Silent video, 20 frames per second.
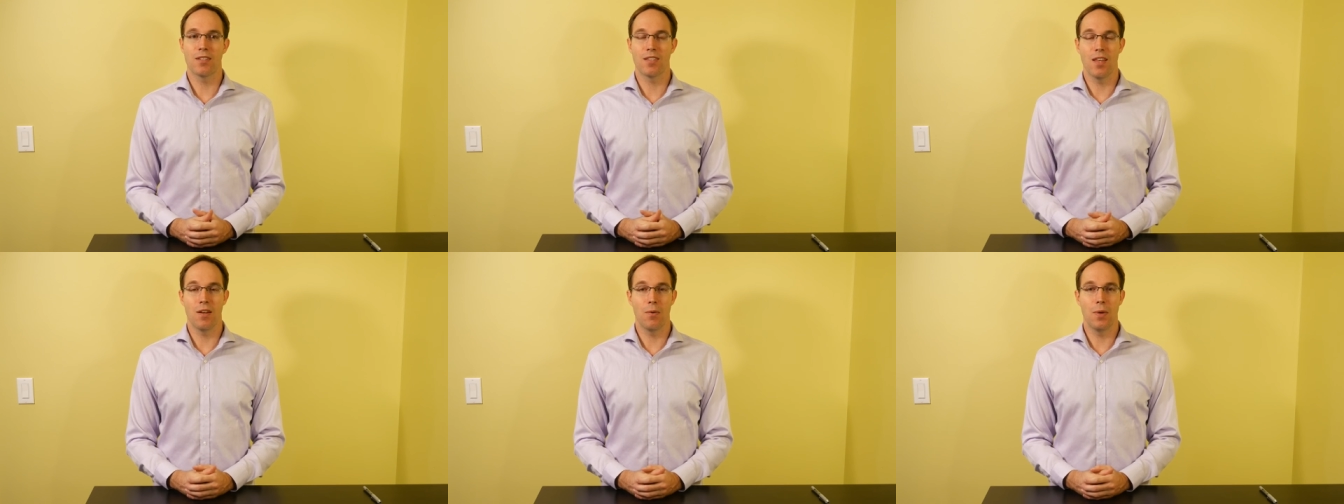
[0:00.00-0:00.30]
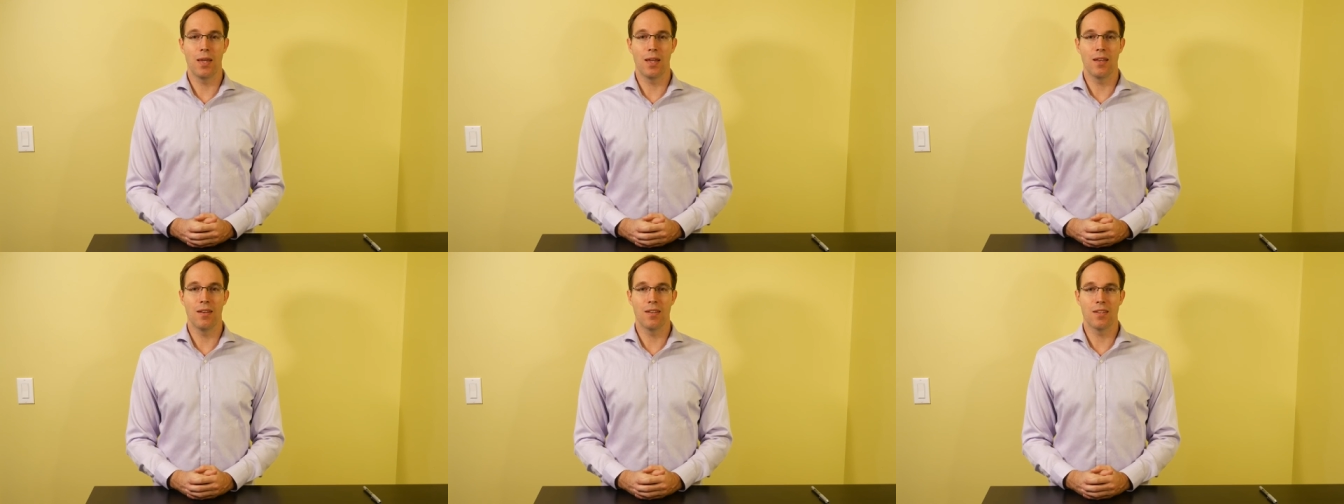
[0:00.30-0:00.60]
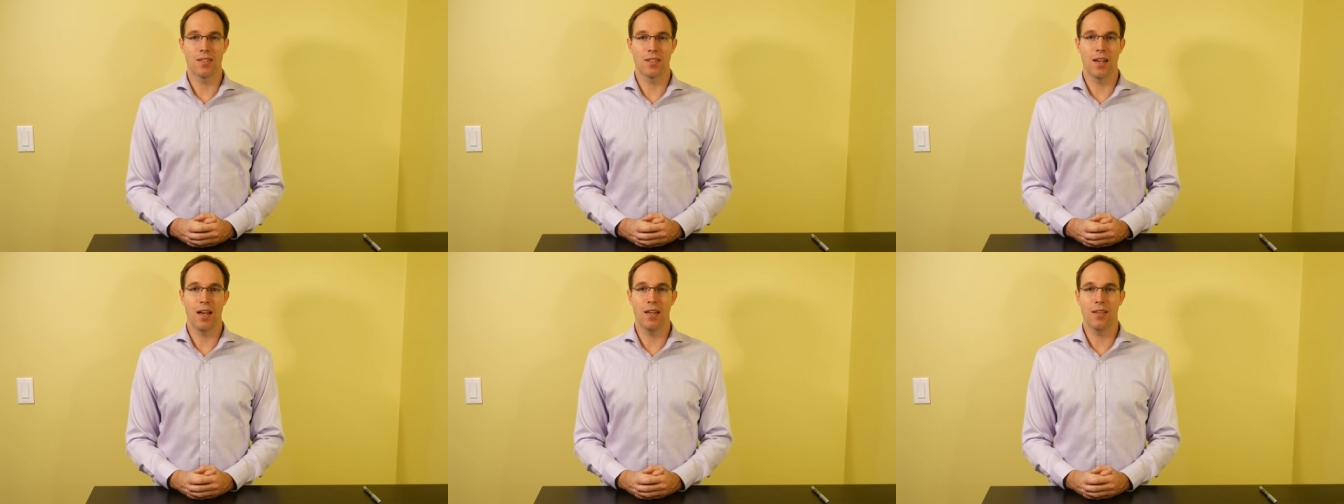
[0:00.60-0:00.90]
that we can
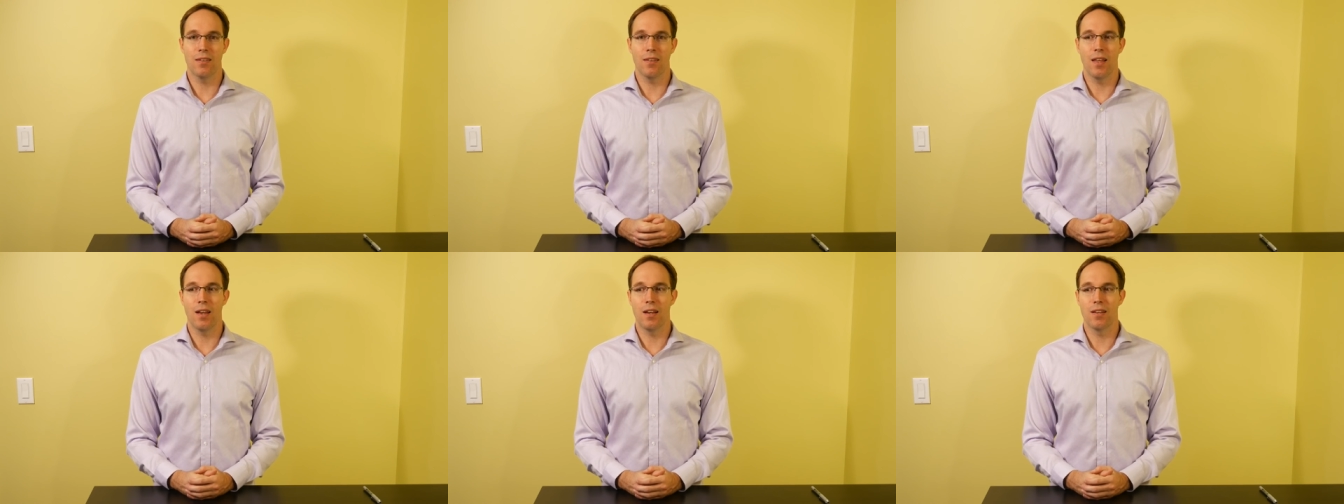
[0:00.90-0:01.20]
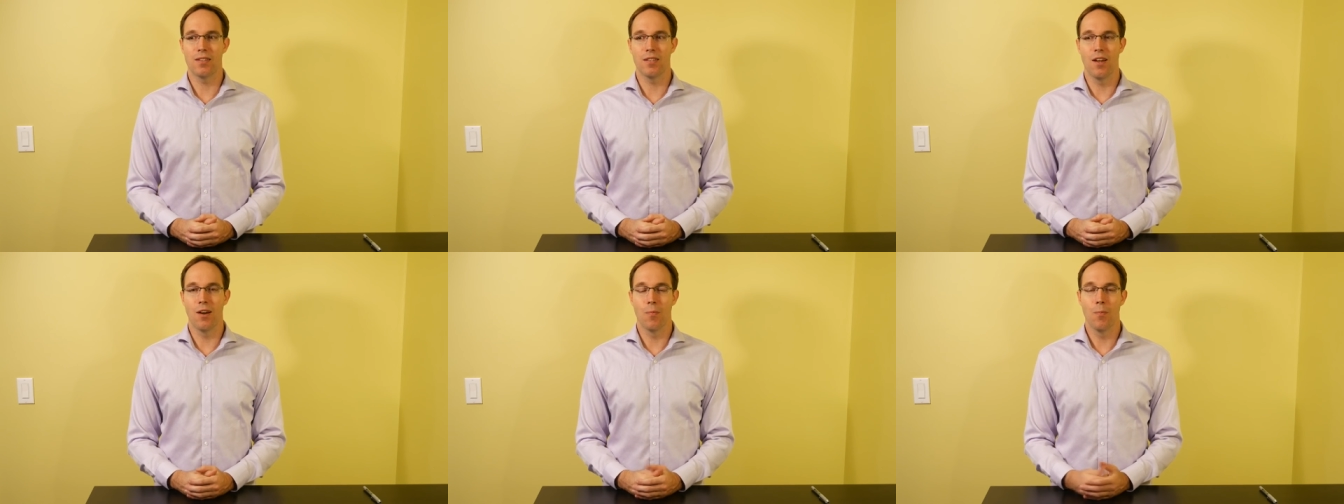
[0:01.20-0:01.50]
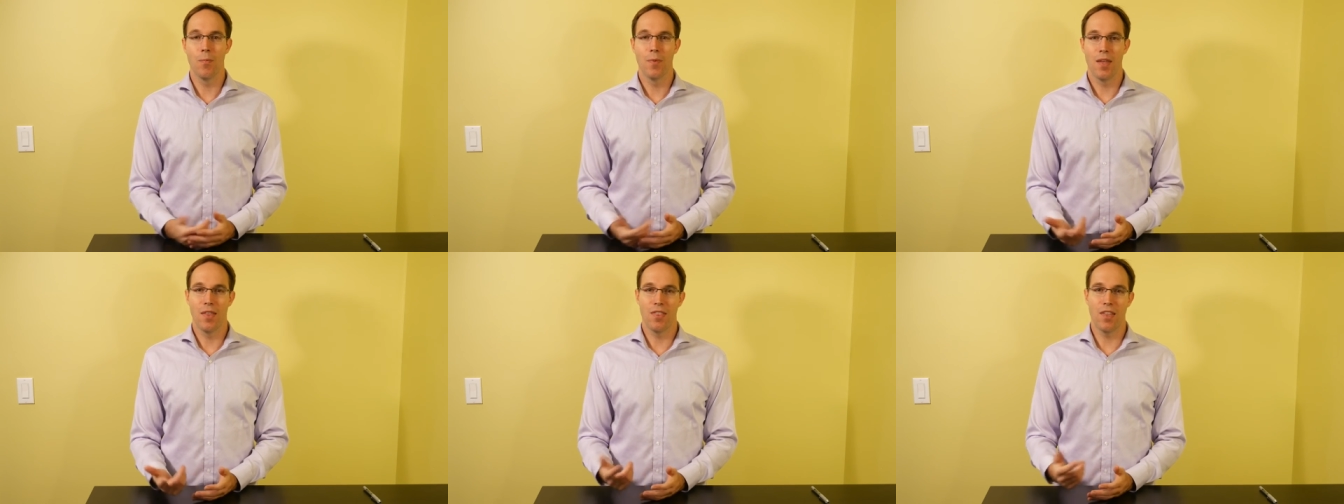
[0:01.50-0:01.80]
discuss, let us know.
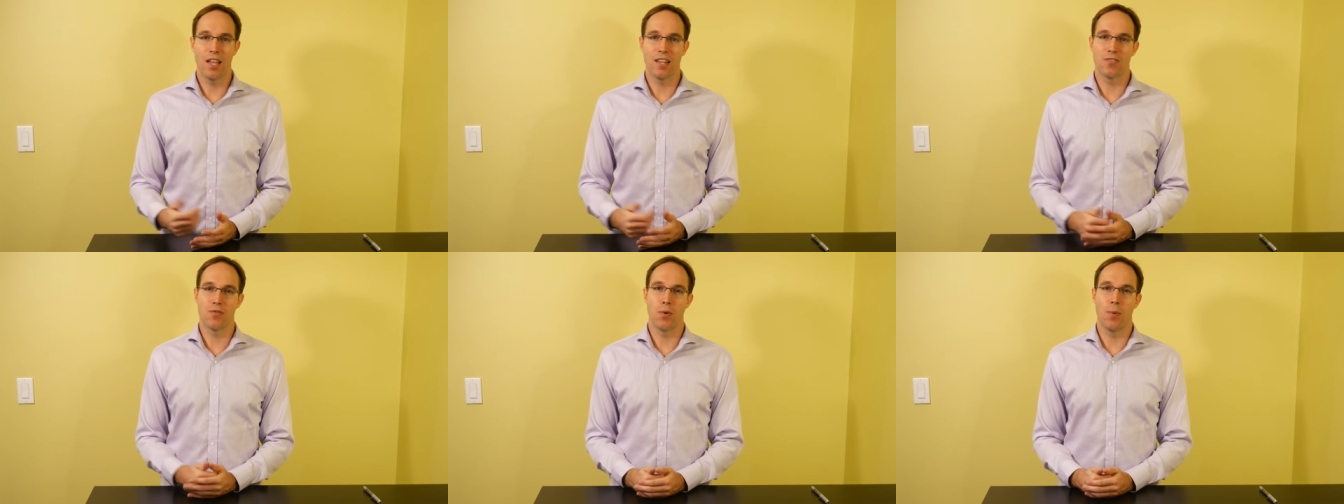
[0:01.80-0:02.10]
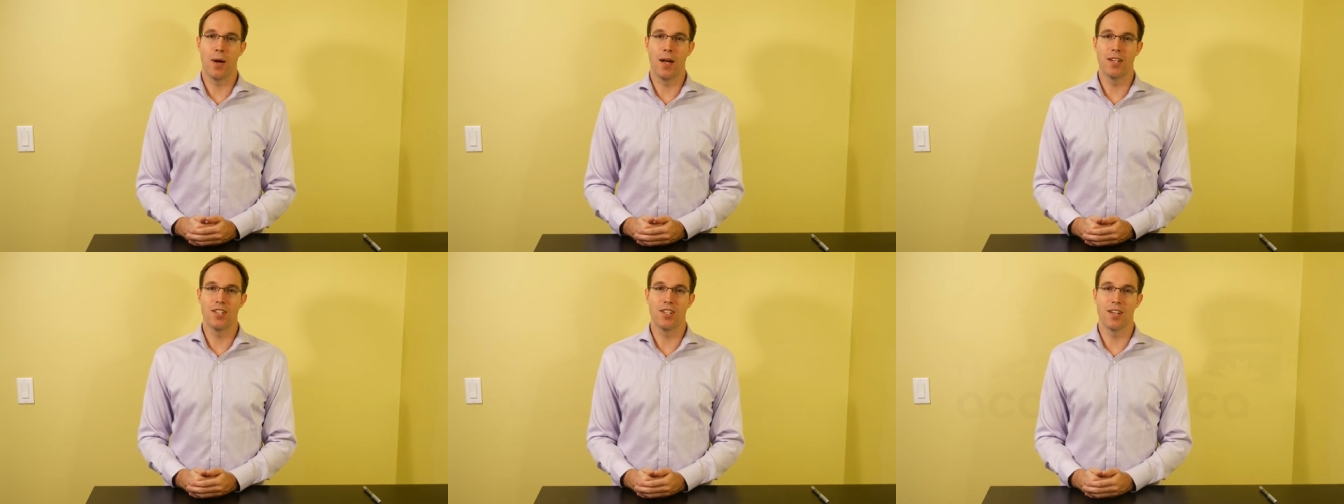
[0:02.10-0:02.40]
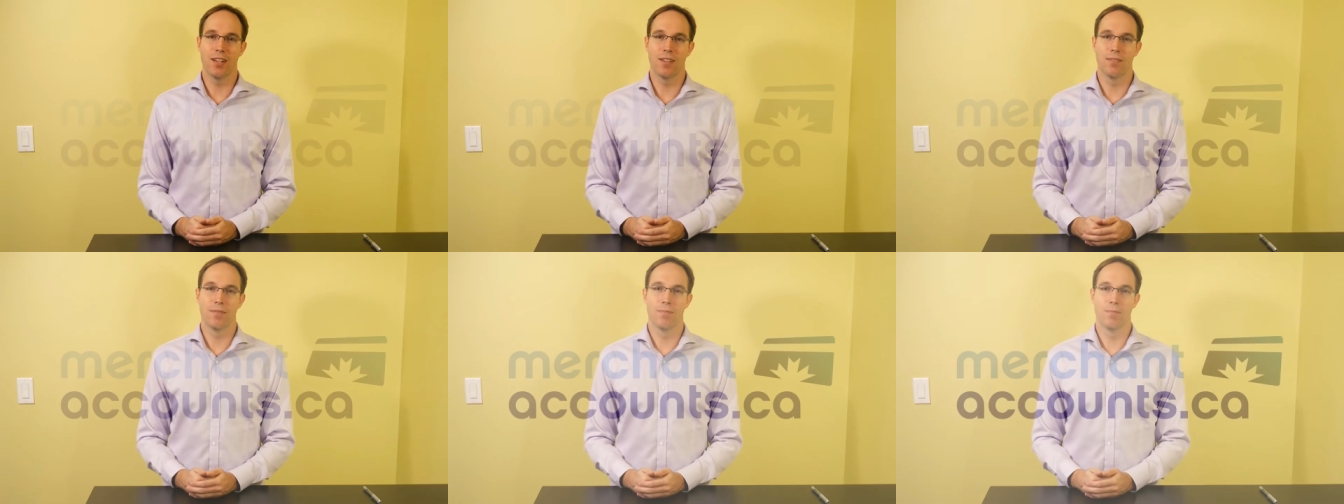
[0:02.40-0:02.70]
Thanks for
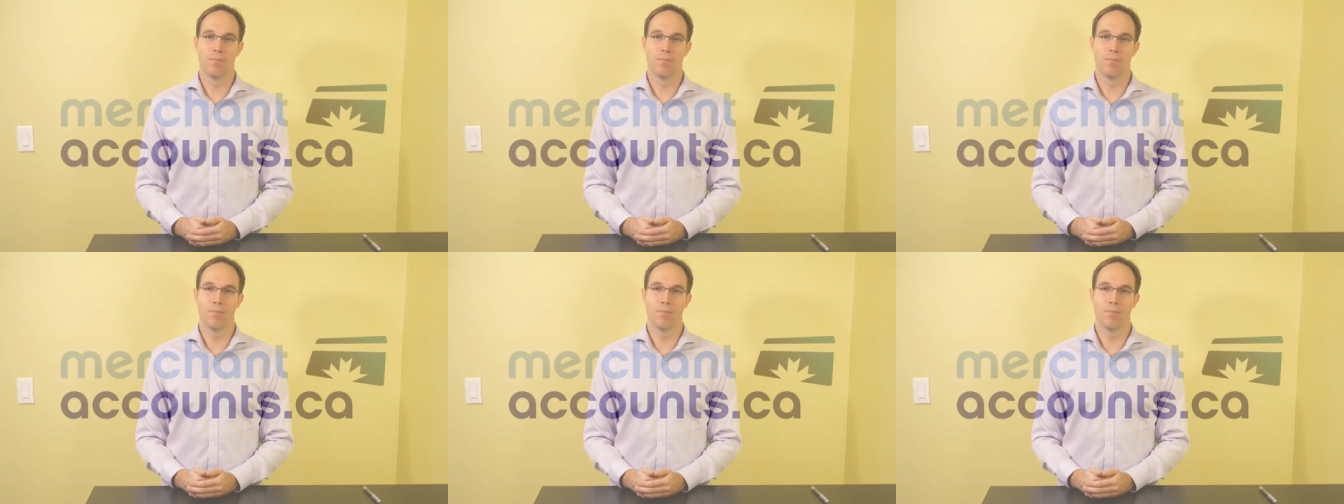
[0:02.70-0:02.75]
watching.